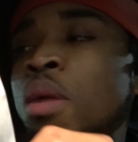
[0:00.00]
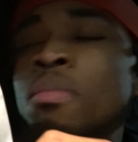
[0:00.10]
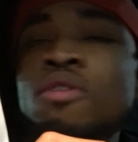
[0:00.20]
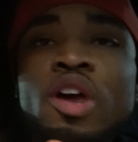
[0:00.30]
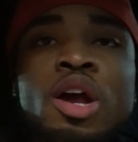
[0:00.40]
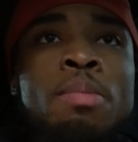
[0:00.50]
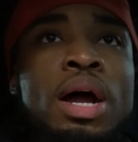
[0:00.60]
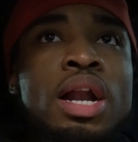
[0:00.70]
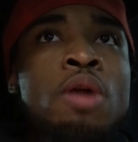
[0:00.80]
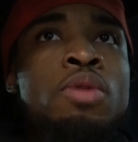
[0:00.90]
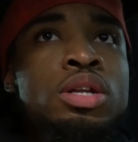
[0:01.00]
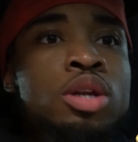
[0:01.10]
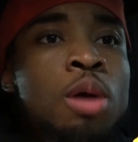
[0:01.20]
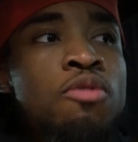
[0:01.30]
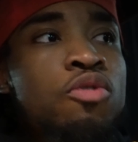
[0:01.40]
but for everybody that really
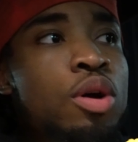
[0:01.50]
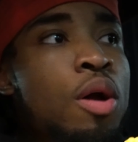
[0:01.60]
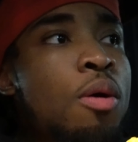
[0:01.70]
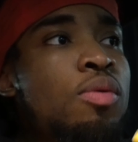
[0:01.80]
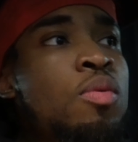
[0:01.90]
know me for real,